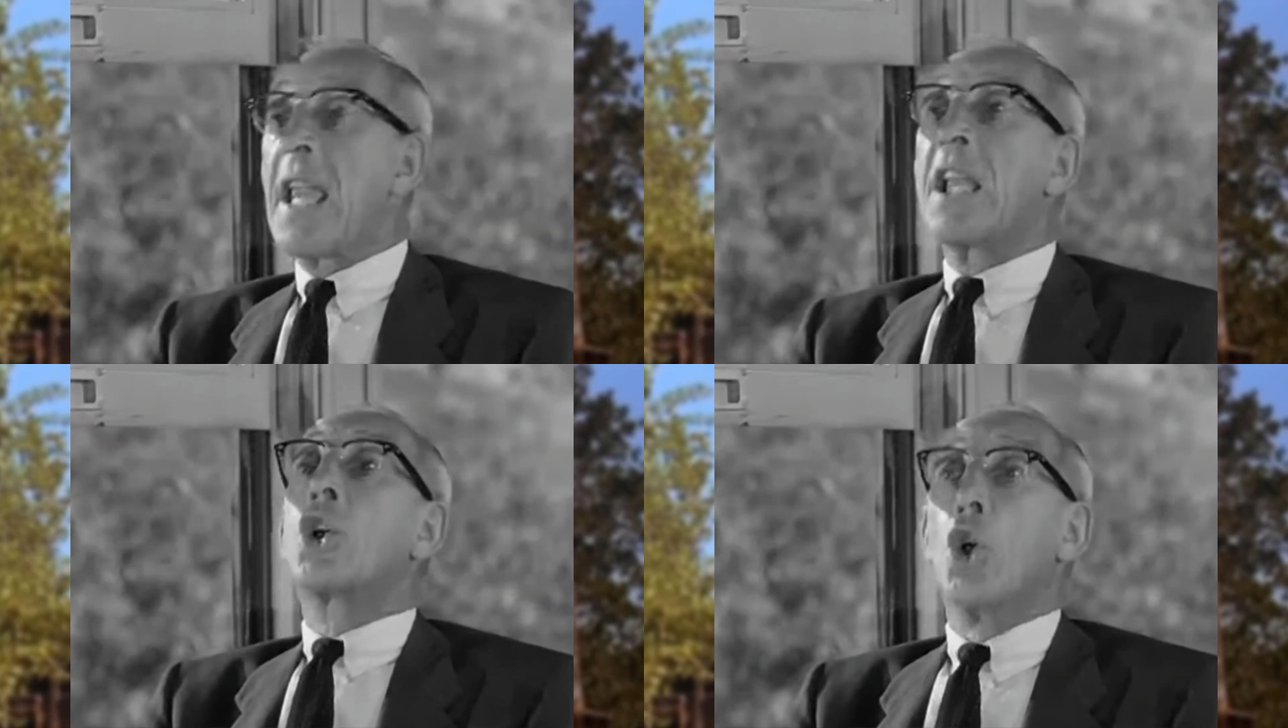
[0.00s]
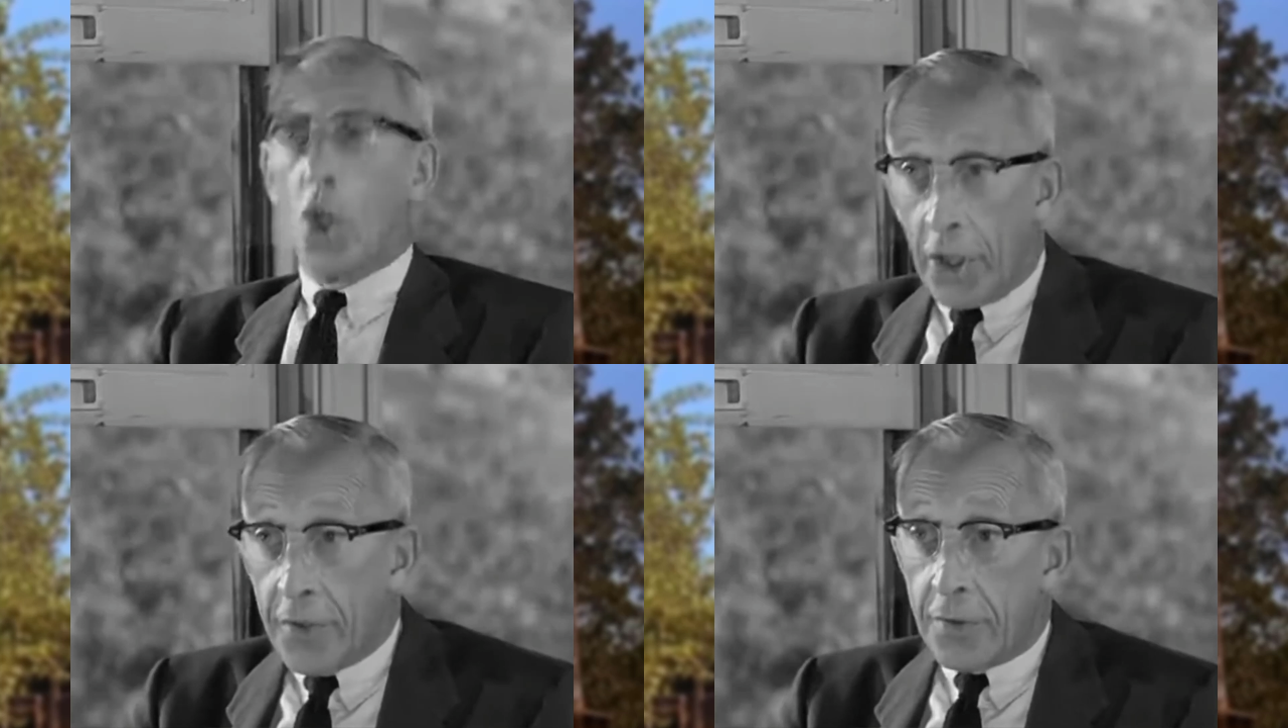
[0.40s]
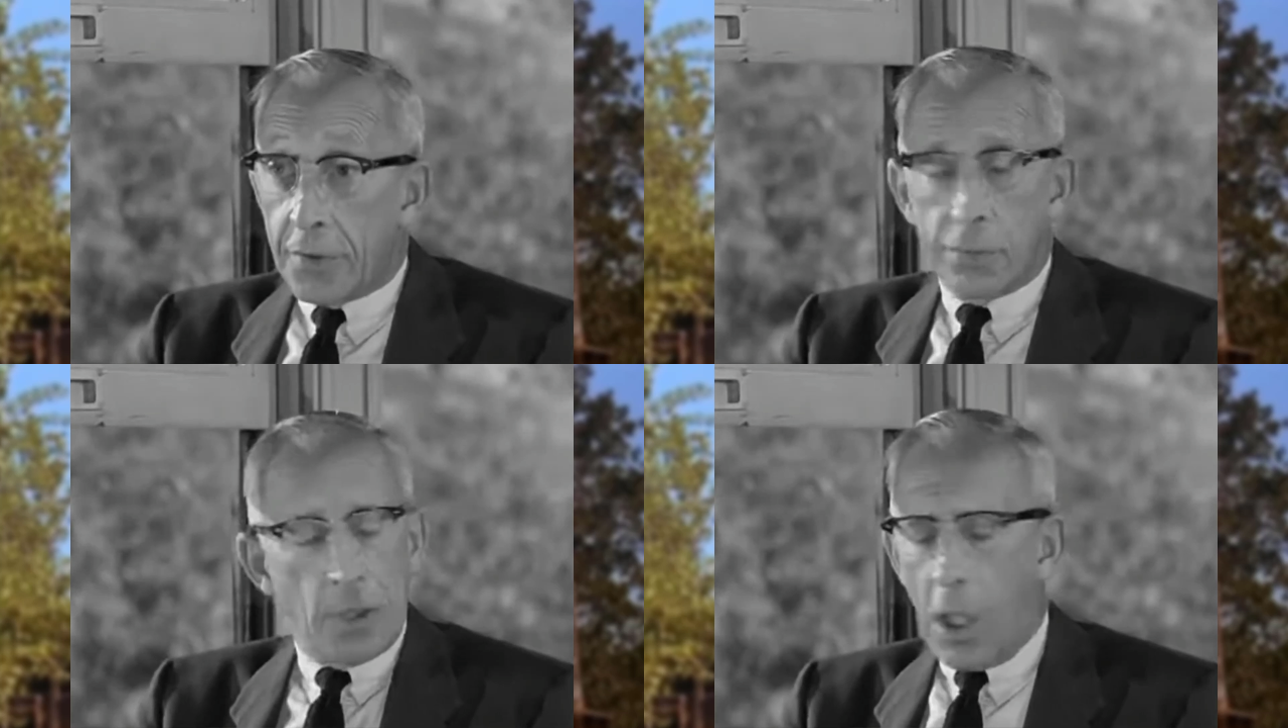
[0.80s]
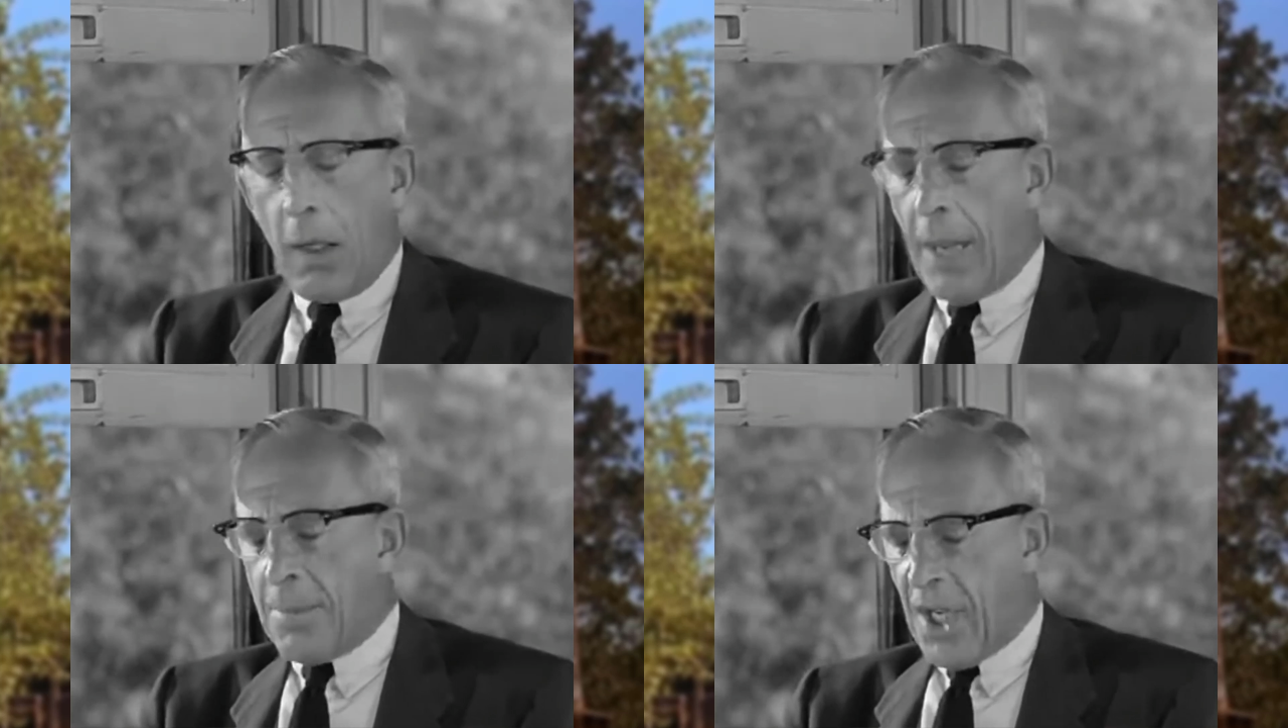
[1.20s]
unable to find
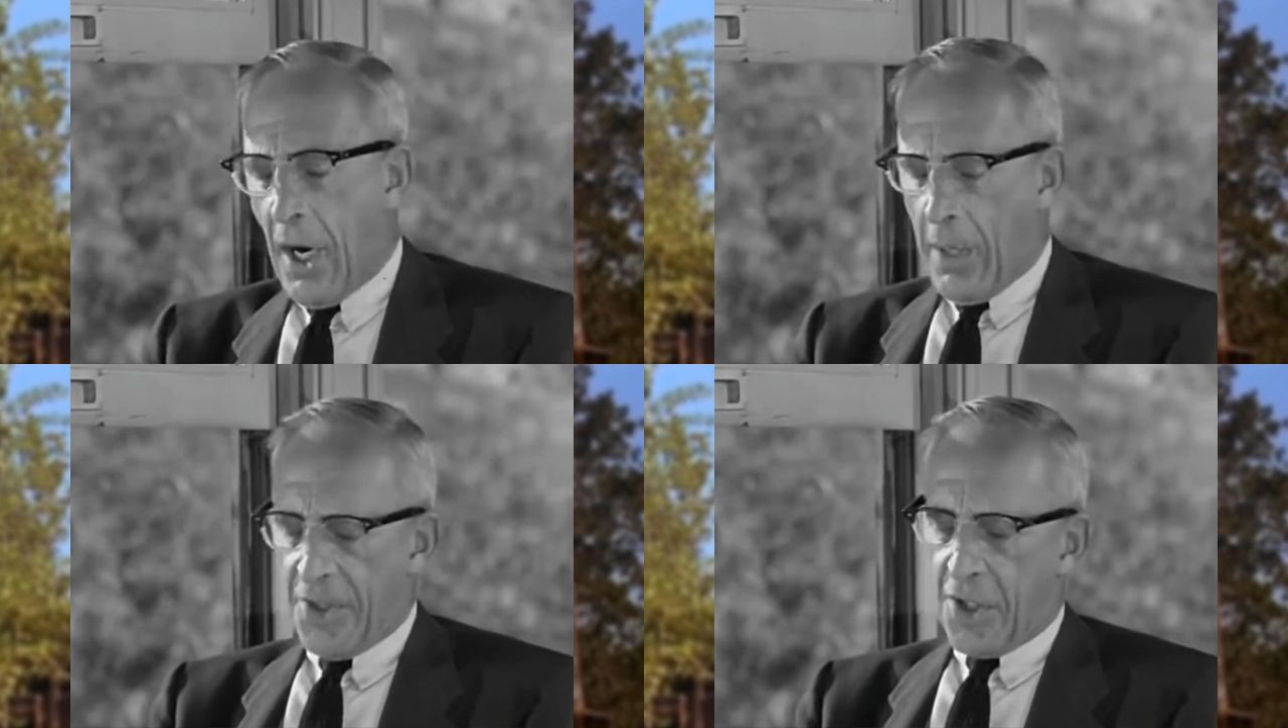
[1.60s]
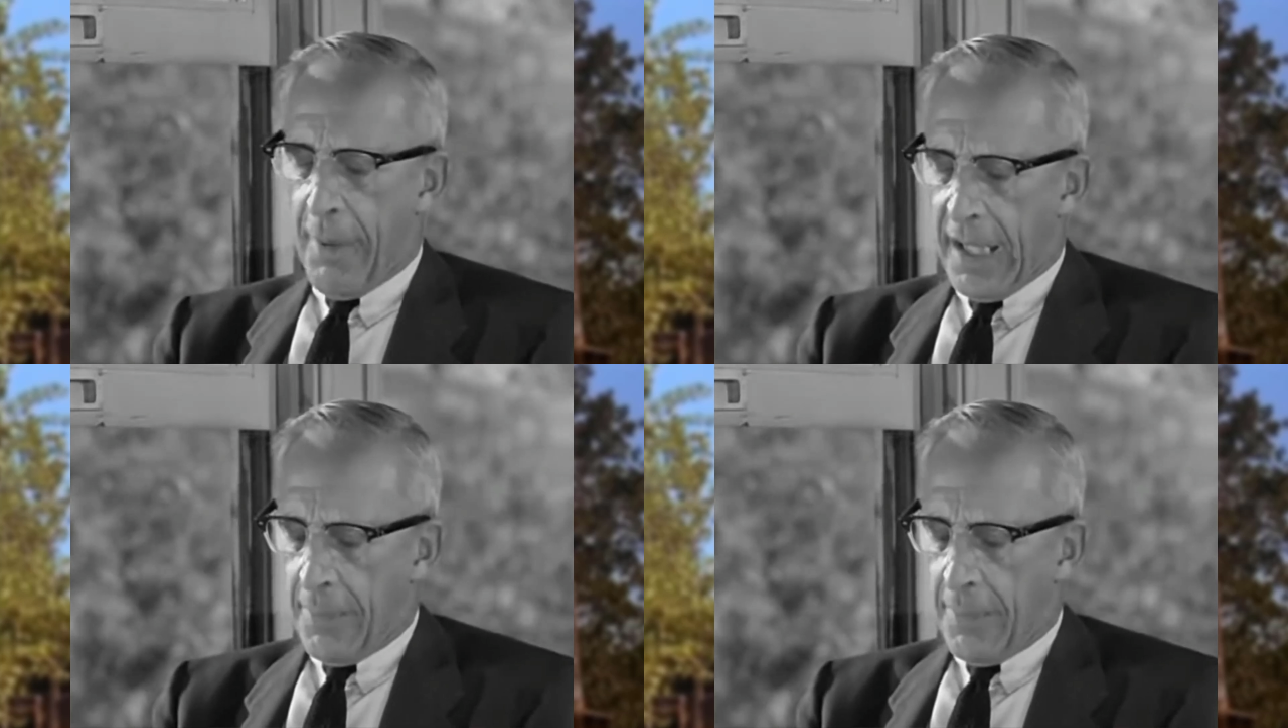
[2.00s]
lasting happiness in his